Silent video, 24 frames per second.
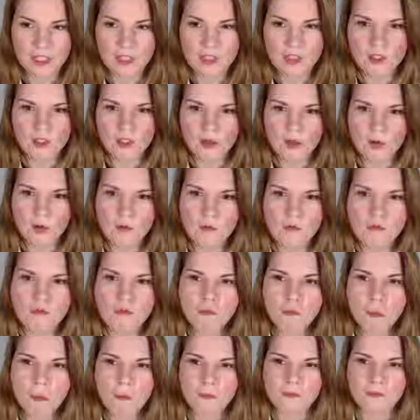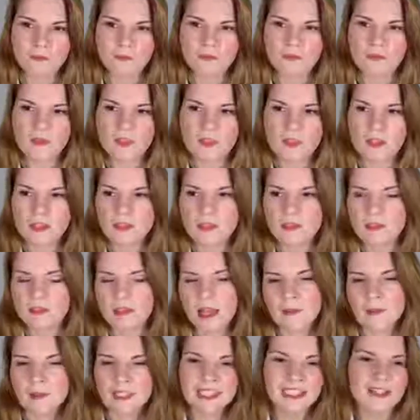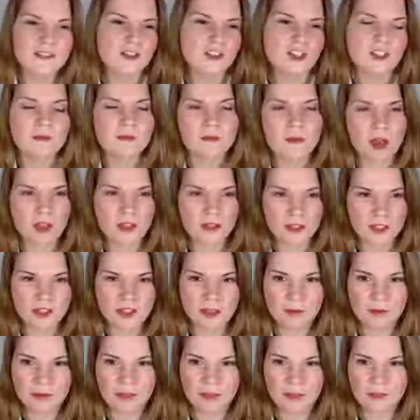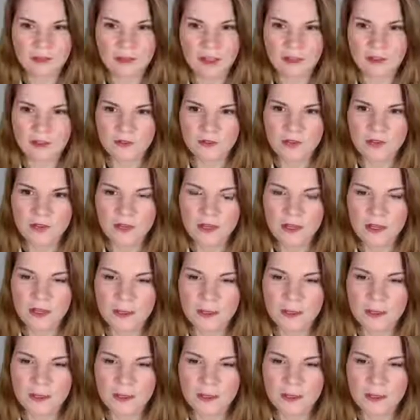So I'm going to give you some other examples of values.